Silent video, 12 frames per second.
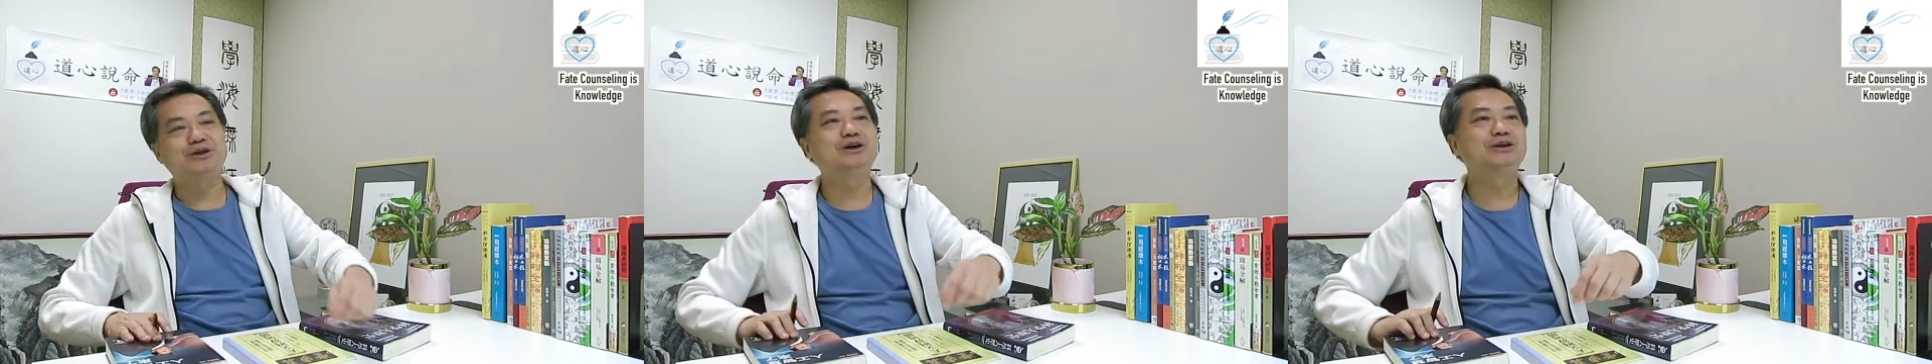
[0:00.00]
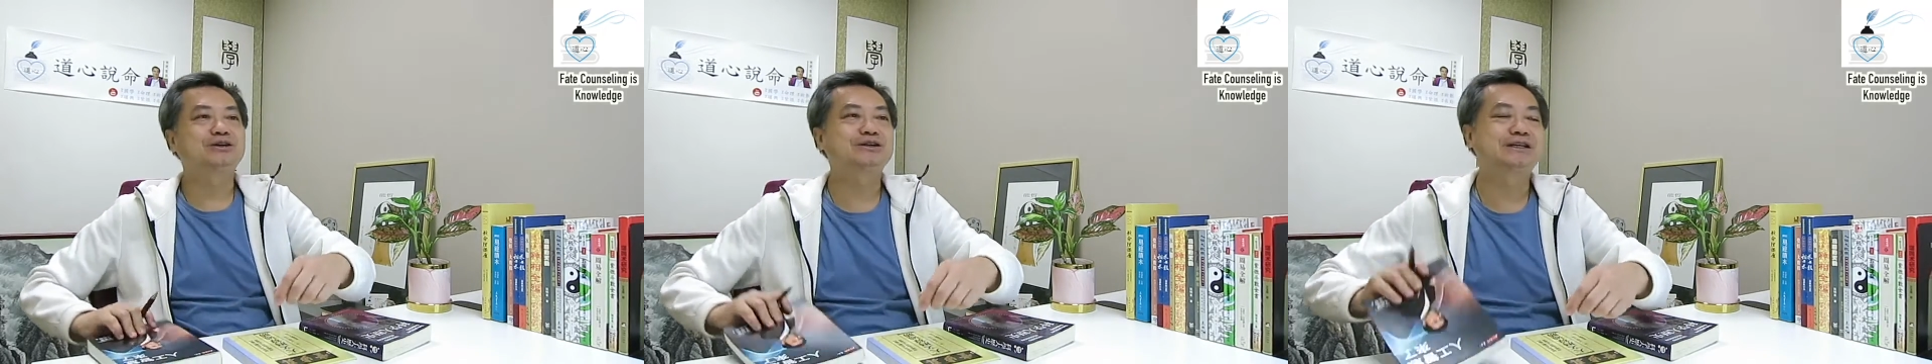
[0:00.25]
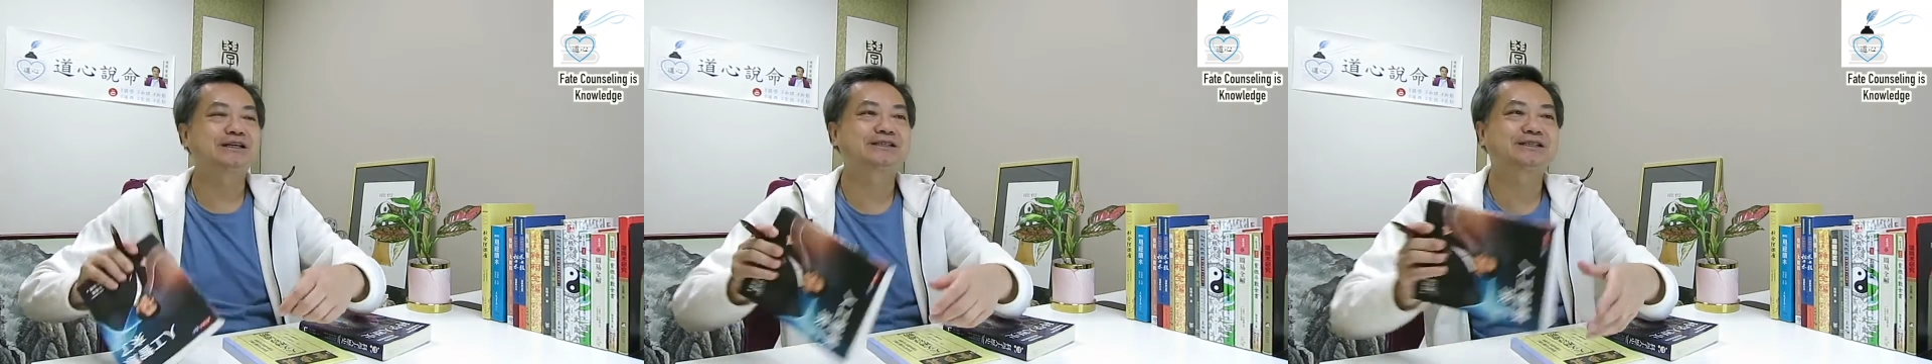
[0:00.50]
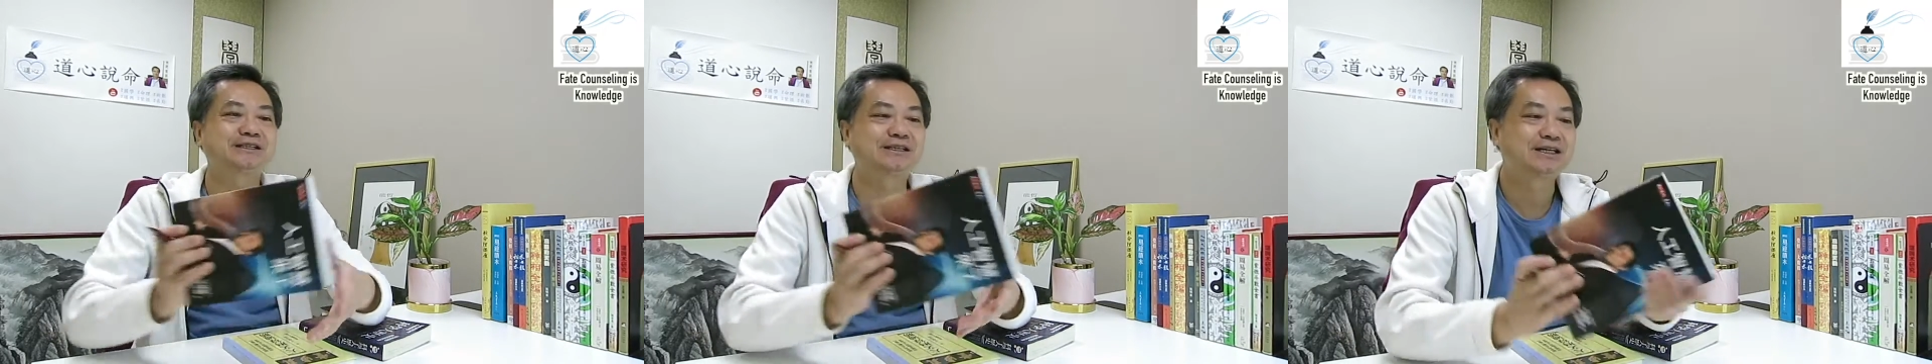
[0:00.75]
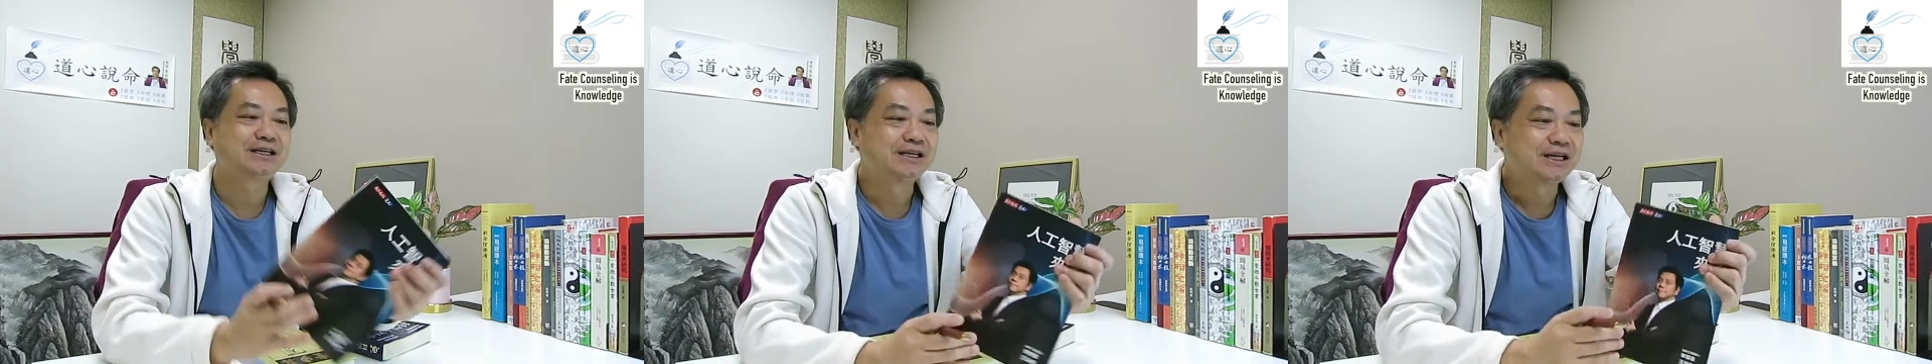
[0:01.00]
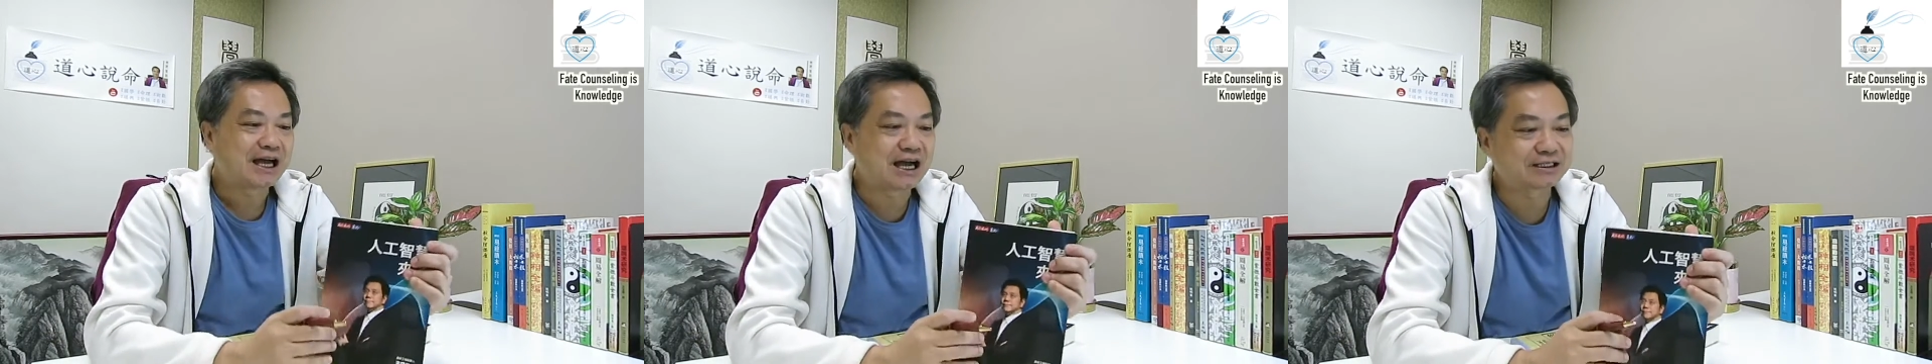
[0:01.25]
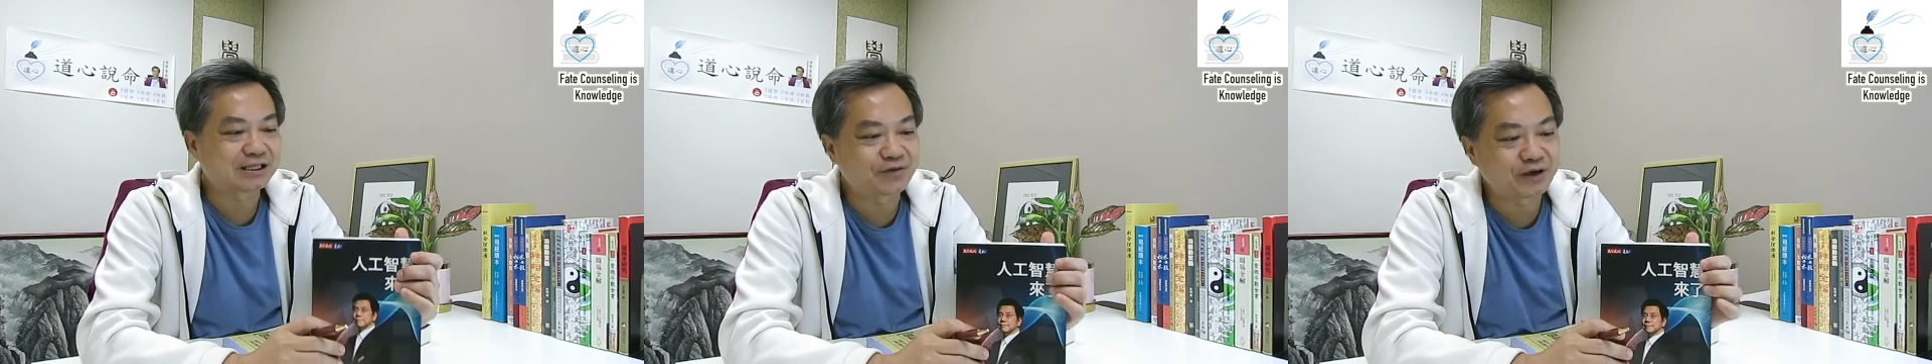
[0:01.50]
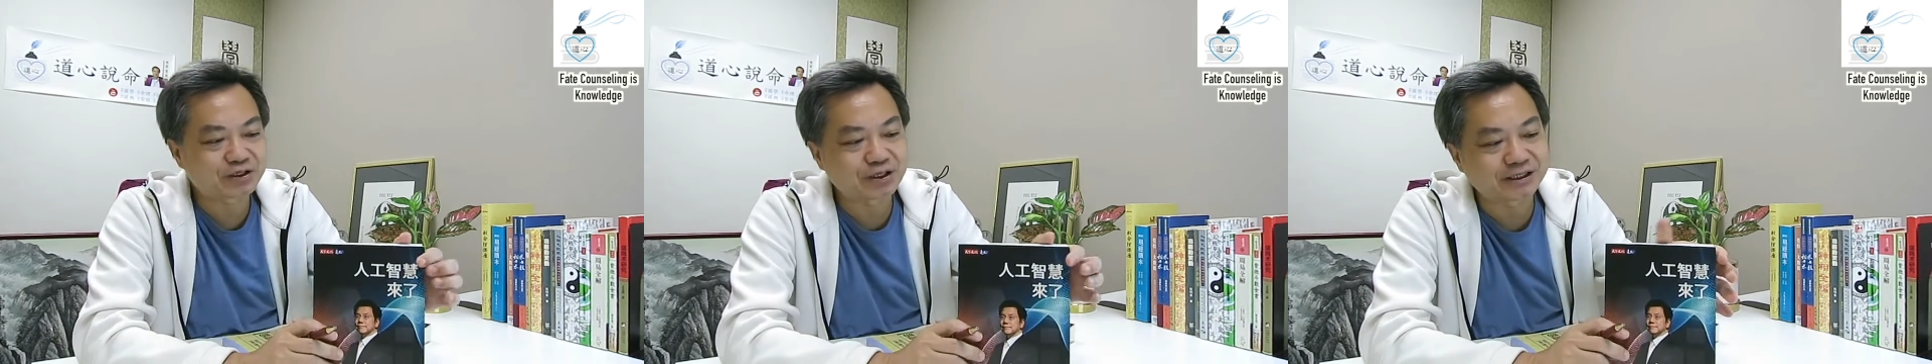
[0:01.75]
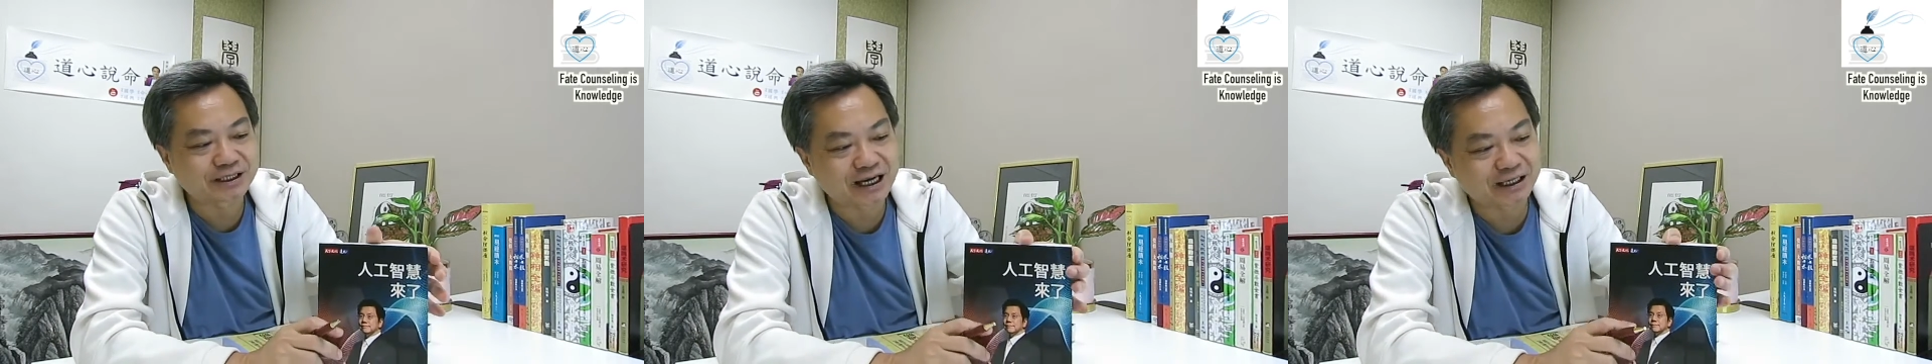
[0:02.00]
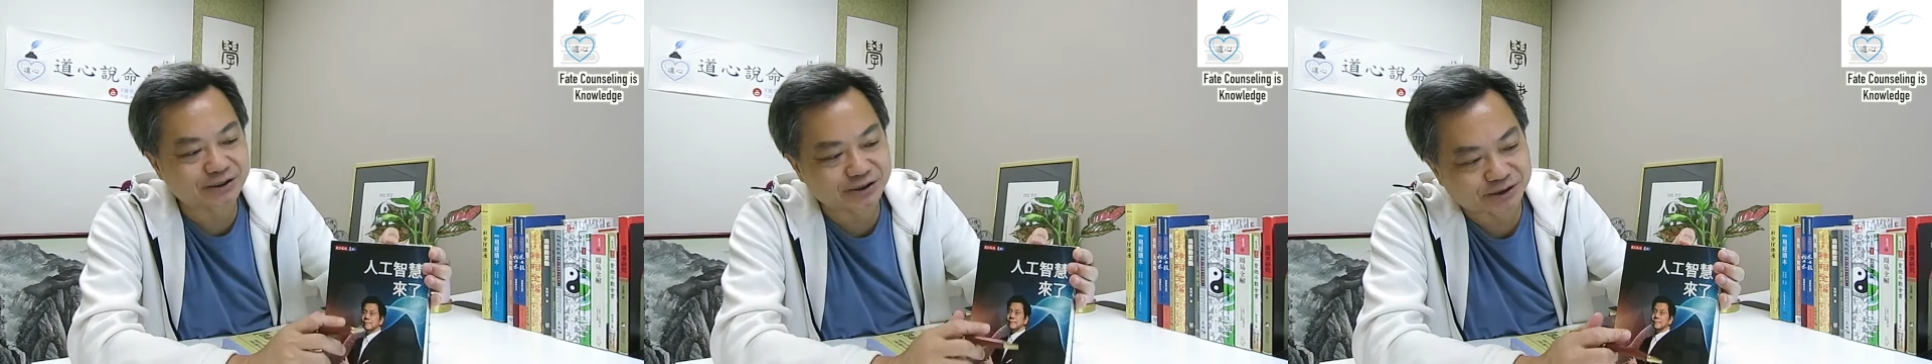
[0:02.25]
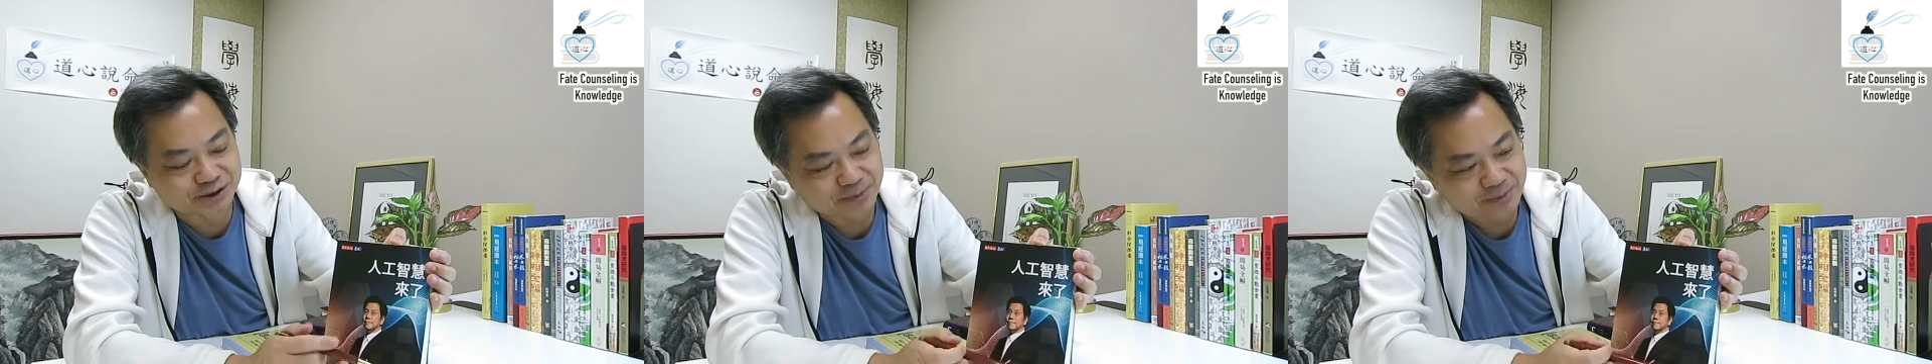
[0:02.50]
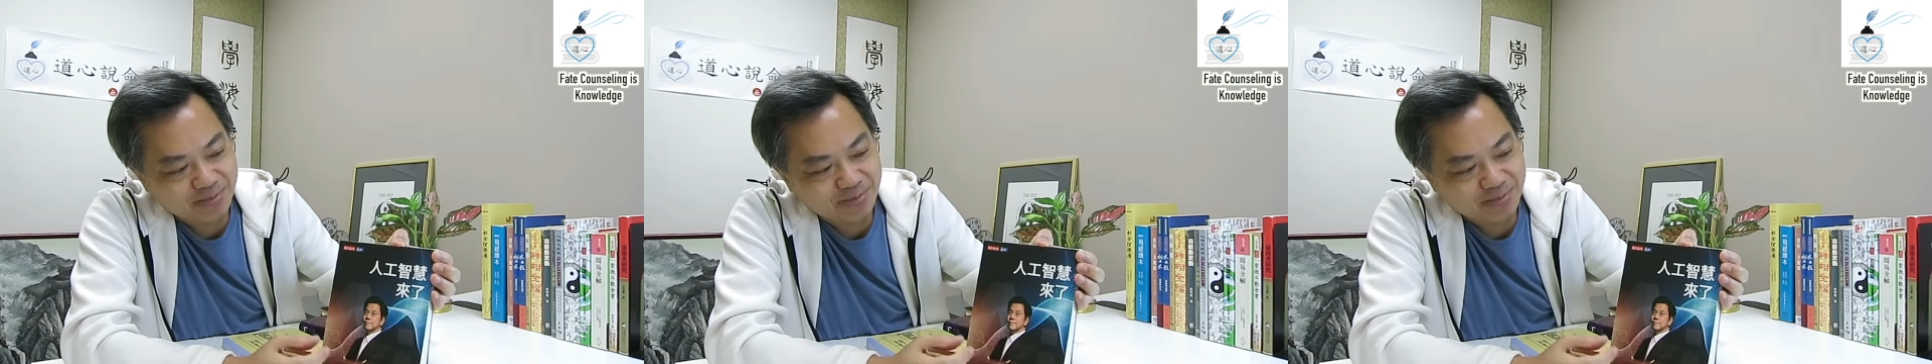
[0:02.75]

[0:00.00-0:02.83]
you is the Artificial Intelligence.